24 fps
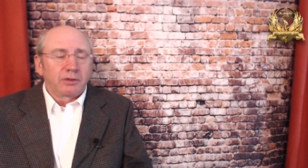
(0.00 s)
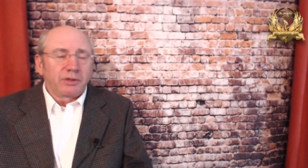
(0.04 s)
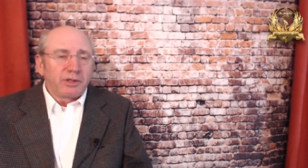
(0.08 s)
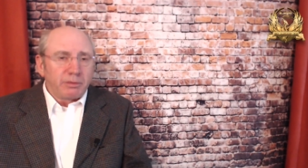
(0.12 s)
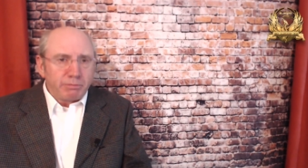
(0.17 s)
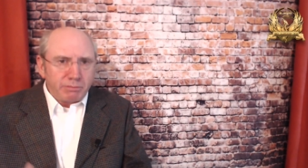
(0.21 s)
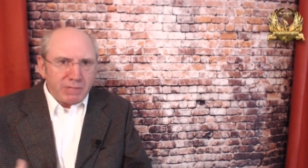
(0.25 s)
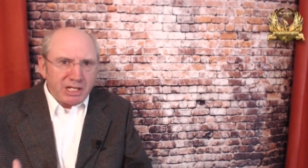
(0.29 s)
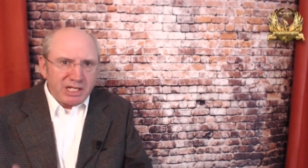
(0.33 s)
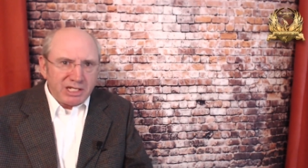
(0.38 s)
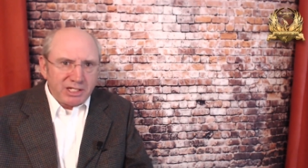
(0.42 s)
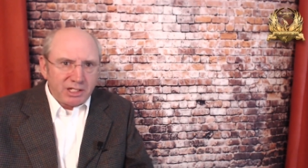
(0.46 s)
The
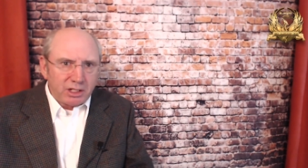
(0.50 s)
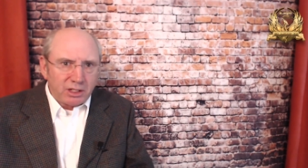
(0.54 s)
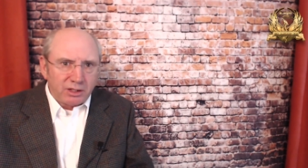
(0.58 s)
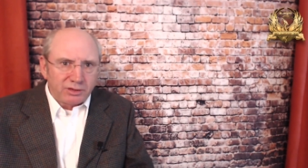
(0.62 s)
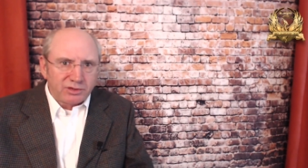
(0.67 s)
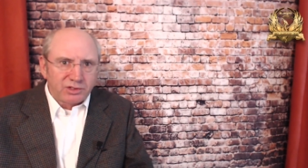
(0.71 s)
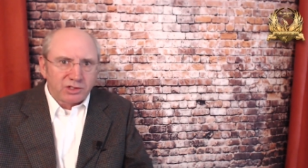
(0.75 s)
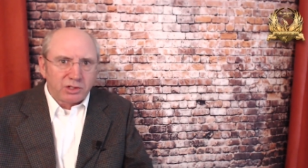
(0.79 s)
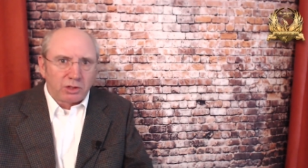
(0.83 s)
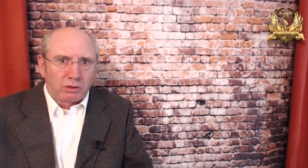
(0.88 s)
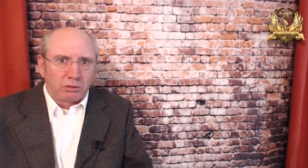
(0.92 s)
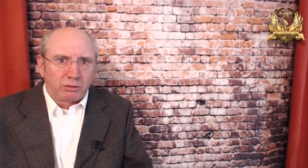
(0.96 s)
media
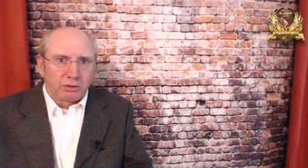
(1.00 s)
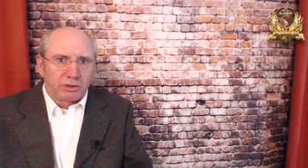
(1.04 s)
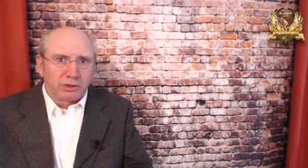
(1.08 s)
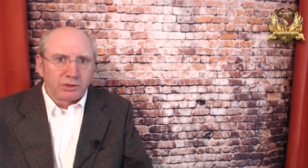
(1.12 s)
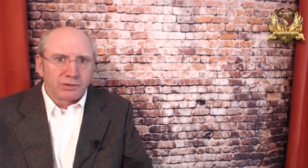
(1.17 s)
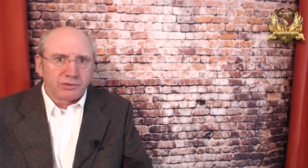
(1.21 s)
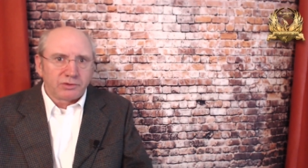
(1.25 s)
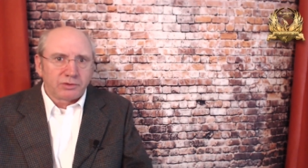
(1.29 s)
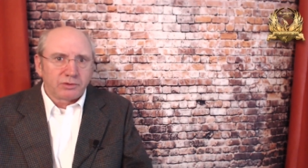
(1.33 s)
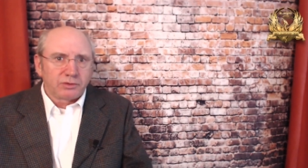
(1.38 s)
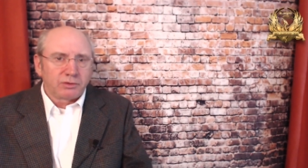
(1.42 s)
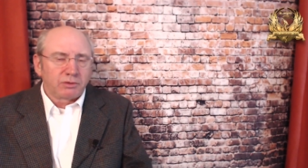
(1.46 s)
has told
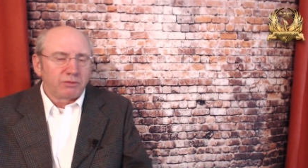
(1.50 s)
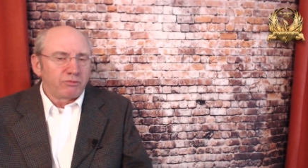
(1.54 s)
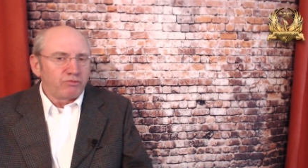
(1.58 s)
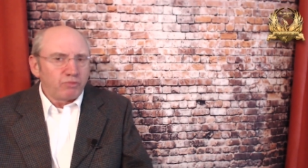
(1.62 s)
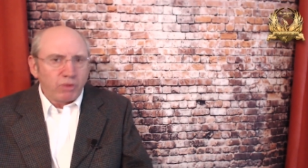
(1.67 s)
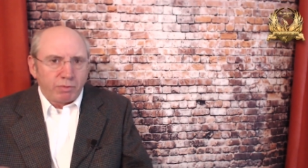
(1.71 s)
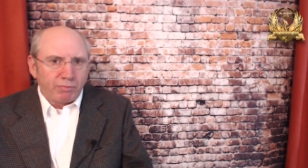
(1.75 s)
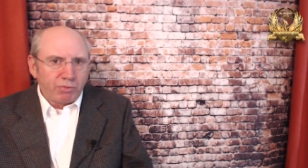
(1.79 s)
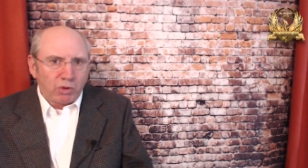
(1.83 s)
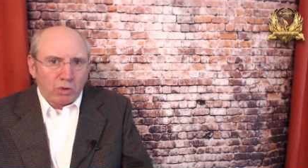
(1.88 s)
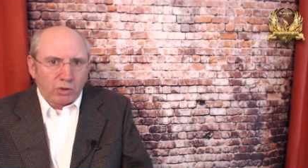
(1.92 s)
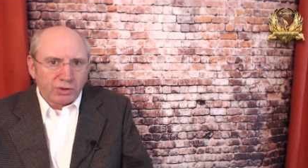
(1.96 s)
us.
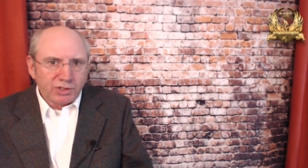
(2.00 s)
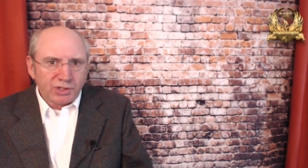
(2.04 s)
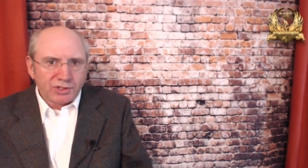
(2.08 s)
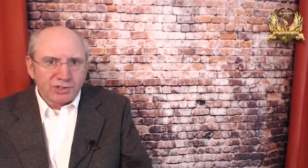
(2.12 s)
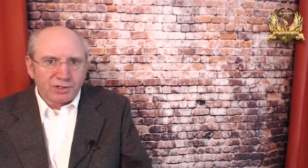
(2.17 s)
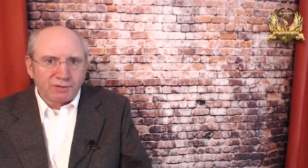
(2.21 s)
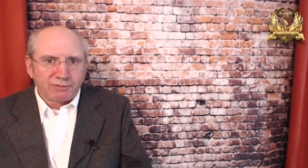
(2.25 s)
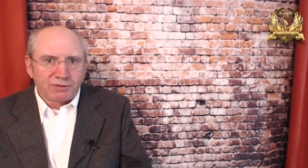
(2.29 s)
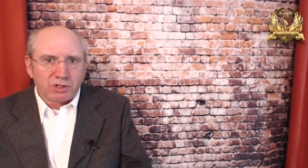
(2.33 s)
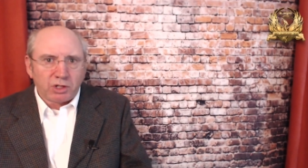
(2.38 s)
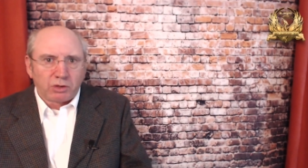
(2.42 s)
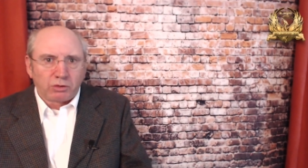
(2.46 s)
Reporters
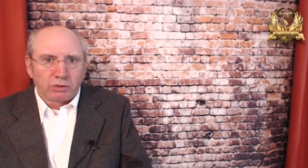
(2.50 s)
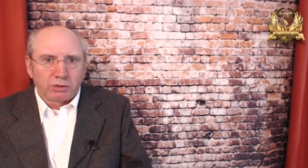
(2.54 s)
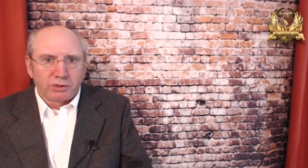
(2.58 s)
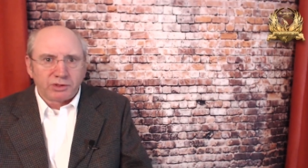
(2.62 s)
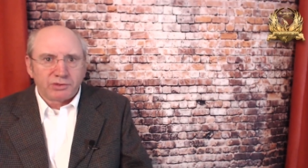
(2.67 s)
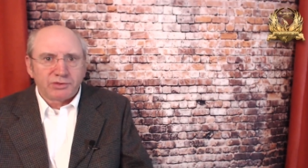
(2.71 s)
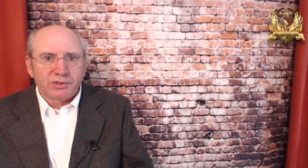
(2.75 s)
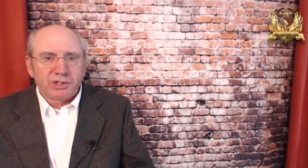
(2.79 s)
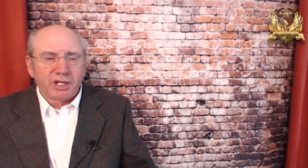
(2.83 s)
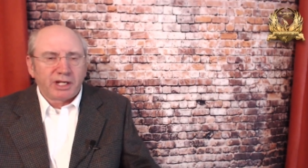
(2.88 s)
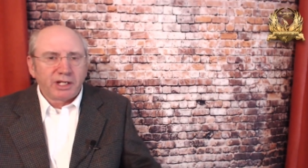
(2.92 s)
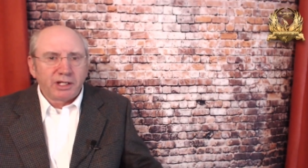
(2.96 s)
have told
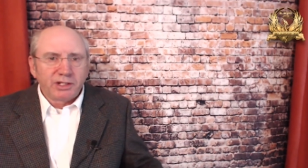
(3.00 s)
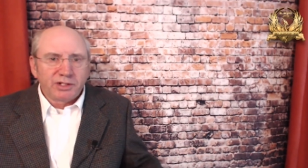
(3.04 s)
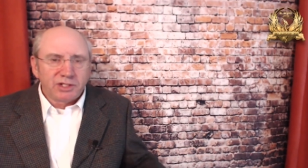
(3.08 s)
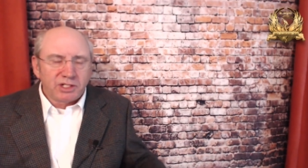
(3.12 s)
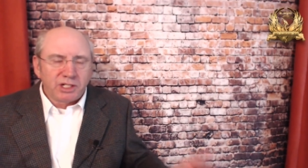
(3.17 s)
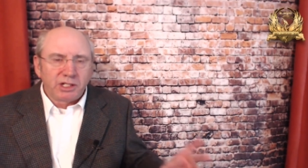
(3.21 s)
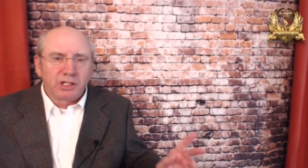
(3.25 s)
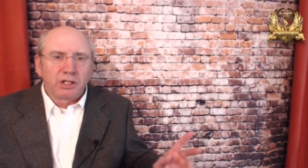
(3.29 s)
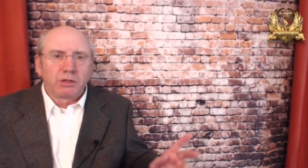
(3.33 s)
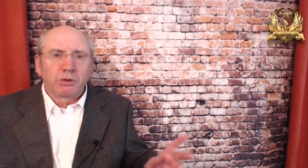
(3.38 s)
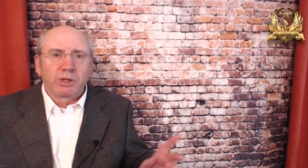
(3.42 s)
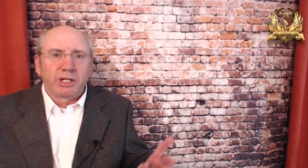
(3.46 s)
us. They're
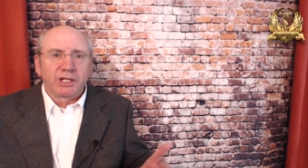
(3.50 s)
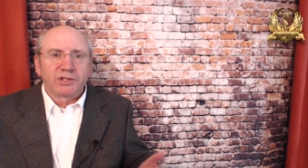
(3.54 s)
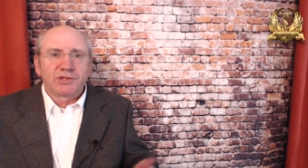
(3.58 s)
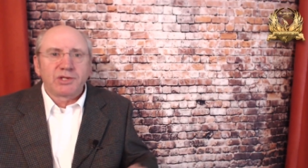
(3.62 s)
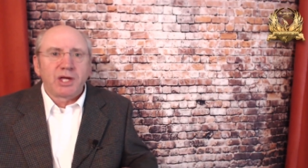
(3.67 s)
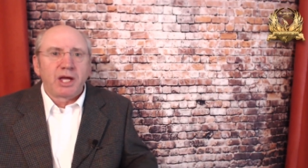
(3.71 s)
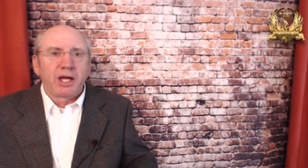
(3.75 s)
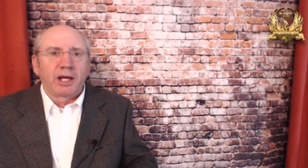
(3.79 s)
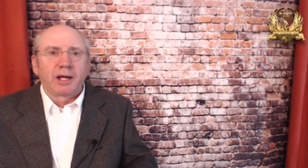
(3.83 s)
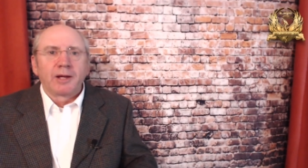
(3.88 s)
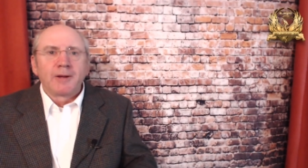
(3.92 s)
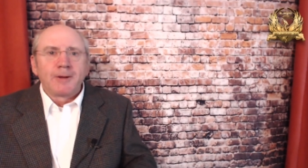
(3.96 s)
continually
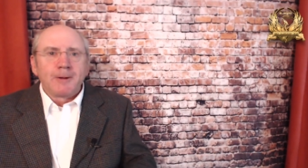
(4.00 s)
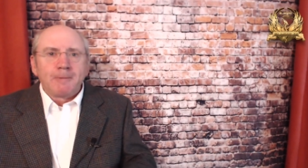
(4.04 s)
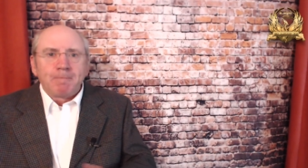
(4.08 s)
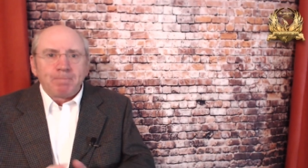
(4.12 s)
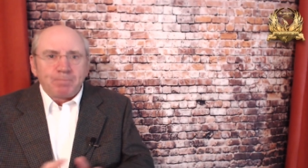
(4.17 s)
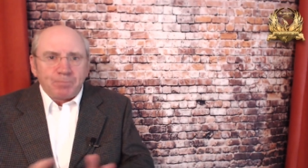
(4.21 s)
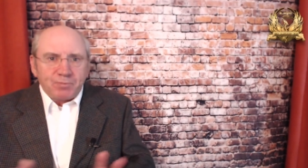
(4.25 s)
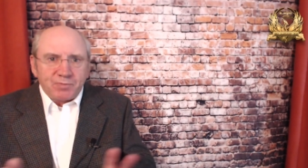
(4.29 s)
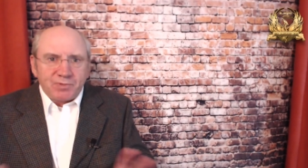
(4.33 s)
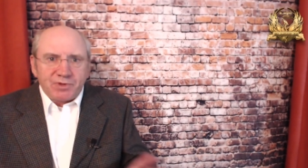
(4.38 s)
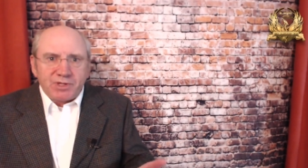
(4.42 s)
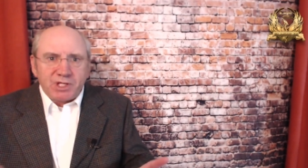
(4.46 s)
saying
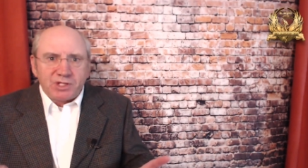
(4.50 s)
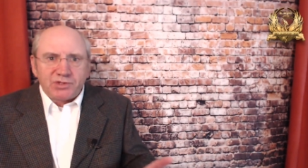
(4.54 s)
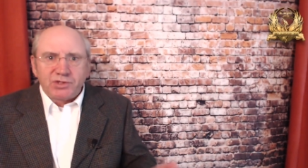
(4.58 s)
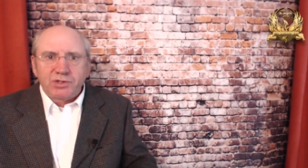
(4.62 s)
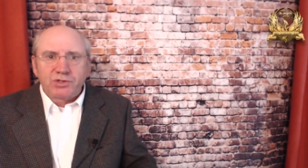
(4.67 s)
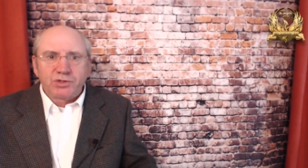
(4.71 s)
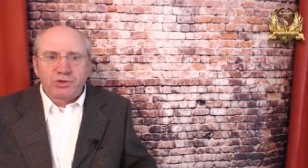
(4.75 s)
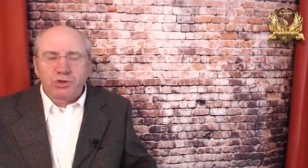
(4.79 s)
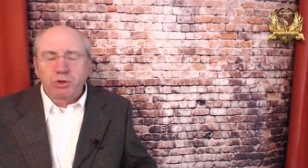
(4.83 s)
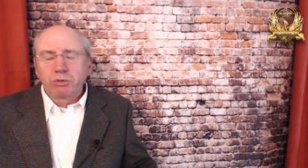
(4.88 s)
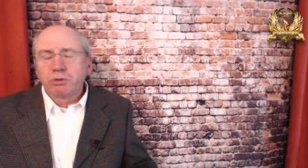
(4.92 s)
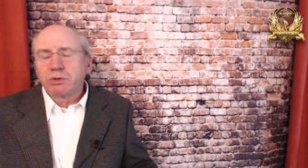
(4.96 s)
this
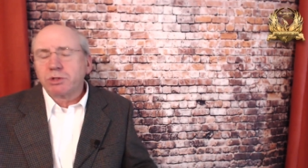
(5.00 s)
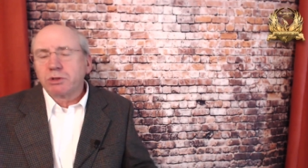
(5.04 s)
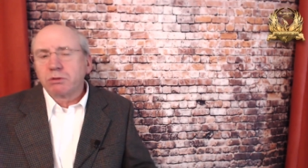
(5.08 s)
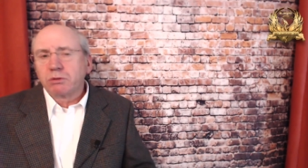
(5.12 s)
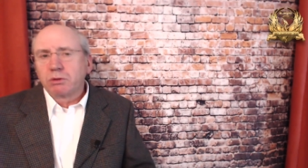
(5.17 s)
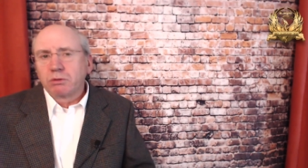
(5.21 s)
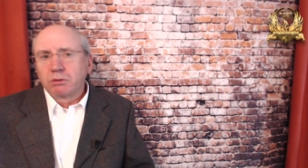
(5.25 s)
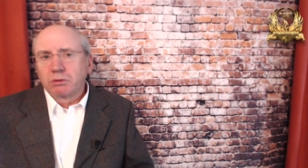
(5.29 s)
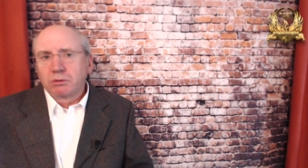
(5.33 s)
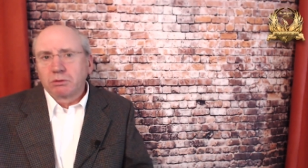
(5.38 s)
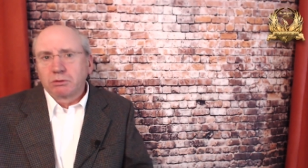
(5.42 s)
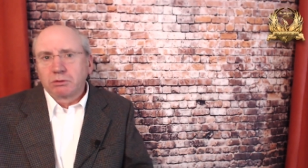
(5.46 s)
is due
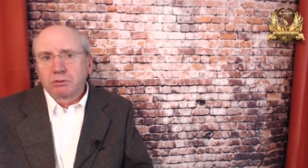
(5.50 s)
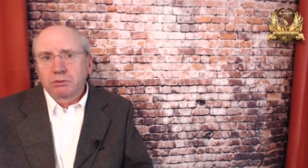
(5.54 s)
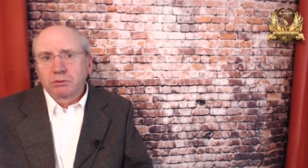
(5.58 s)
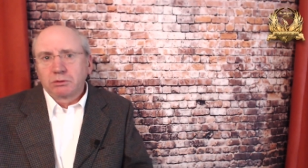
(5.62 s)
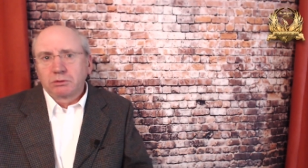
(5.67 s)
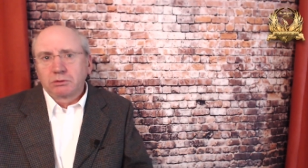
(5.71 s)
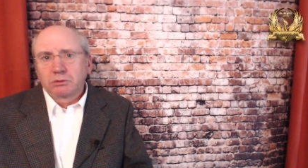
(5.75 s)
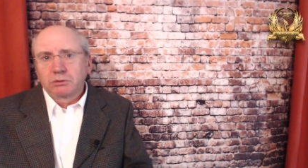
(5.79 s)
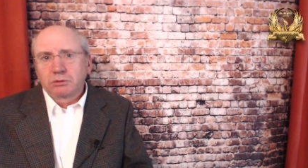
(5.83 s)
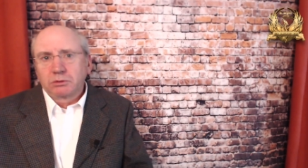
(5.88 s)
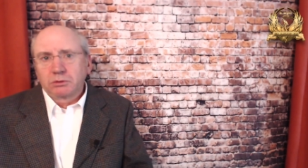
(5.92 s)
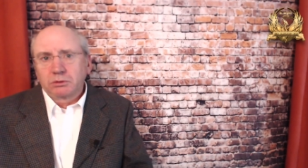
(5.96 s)
to
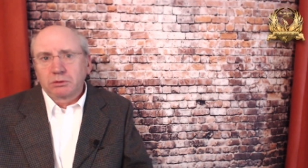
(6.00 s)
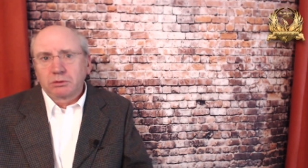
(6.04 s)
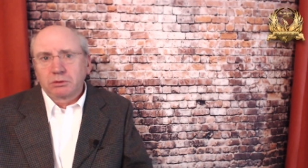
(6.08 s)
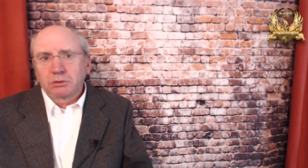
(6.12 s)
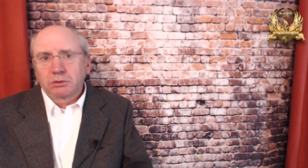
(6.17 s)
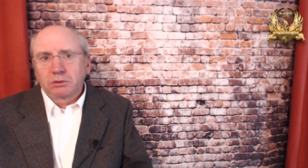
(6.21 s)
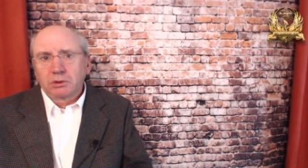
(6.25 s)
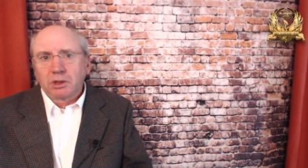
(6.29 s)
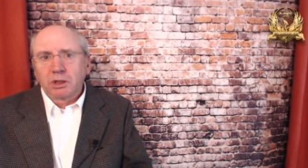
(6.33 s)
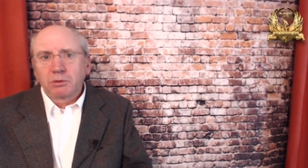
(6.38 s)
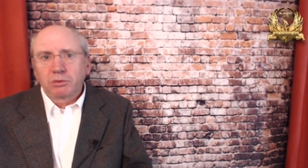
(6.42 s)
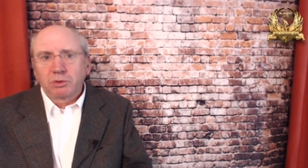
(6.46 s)

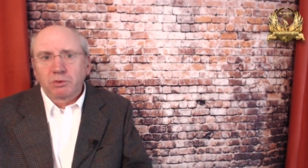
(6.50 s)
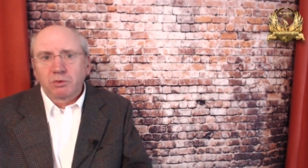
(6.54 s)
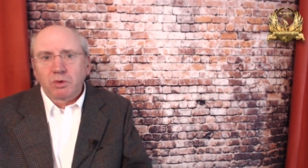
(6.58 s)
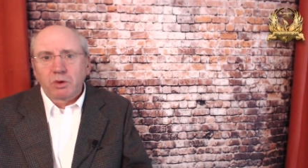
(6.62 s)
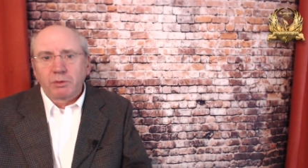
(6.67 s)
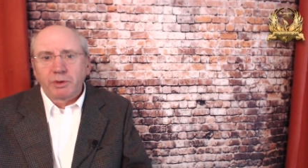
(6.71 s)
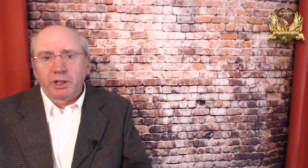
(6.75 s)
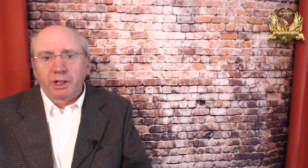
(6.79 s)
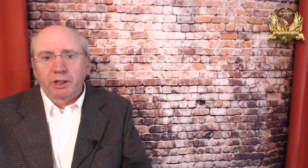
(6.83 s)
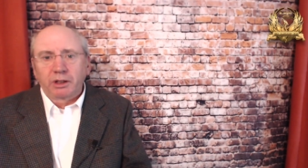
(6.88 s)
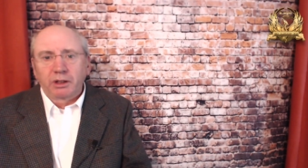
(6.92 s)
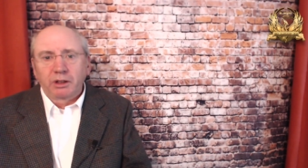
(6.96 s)
global
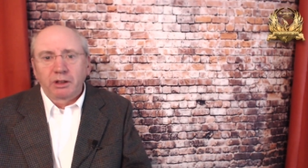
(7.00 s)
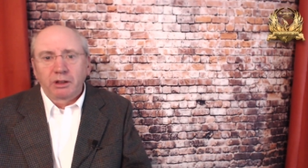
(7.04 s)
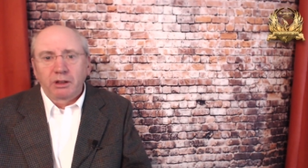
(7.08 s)
warming.